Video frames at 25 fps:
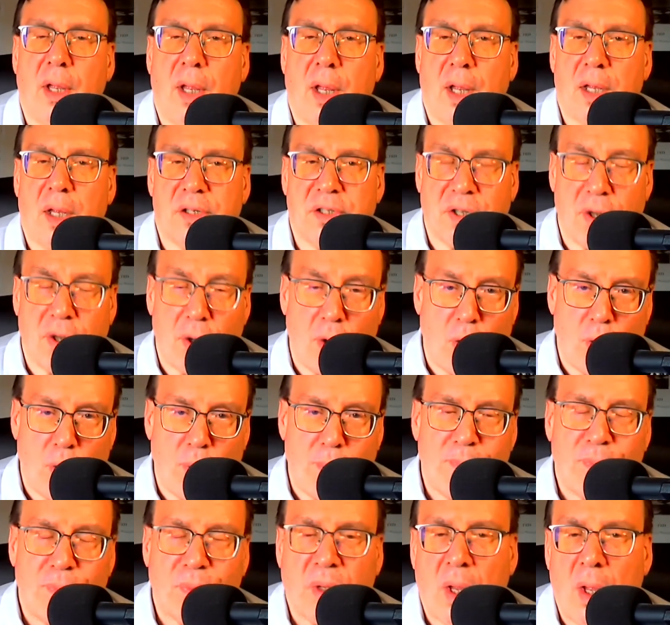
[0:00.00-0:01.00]
So
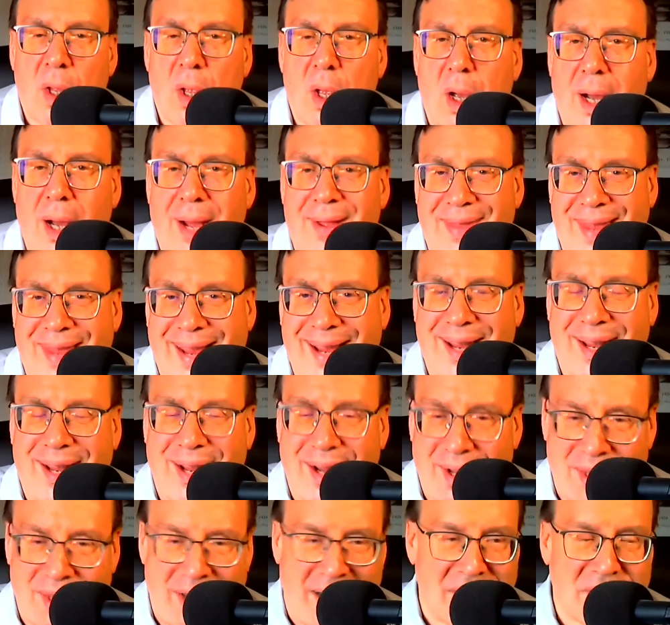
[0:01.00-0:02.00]
on
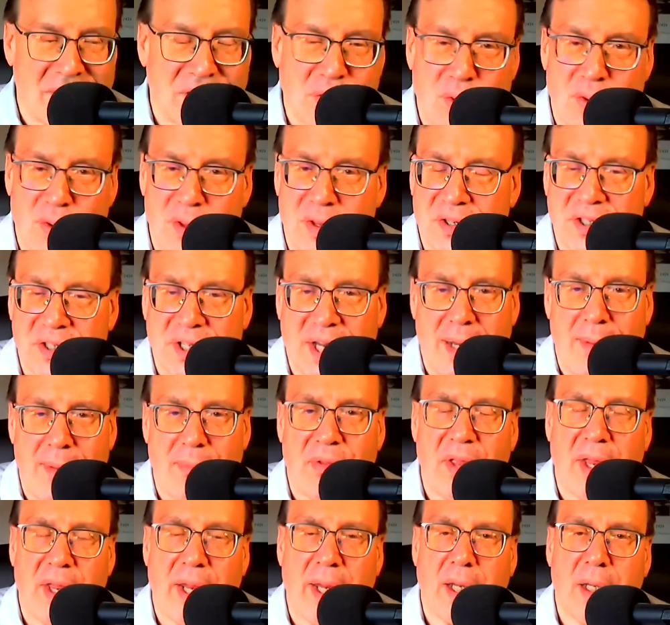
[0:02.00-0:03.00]
that score, the same
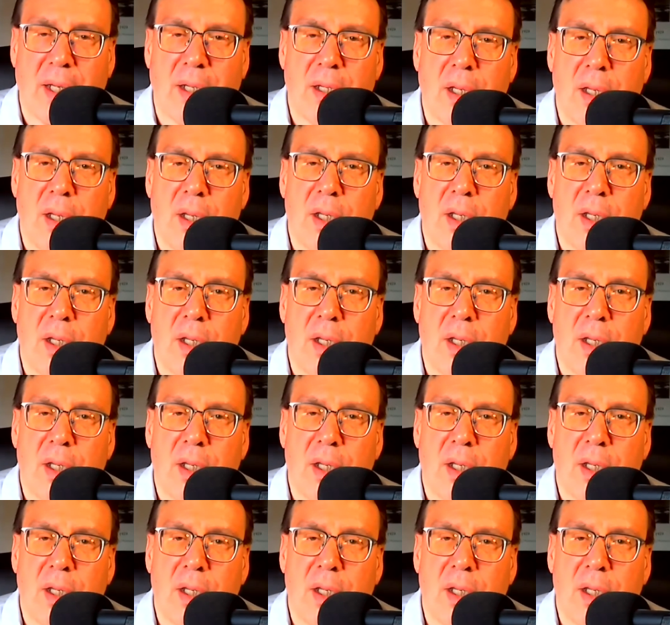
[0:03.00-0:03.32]
thing.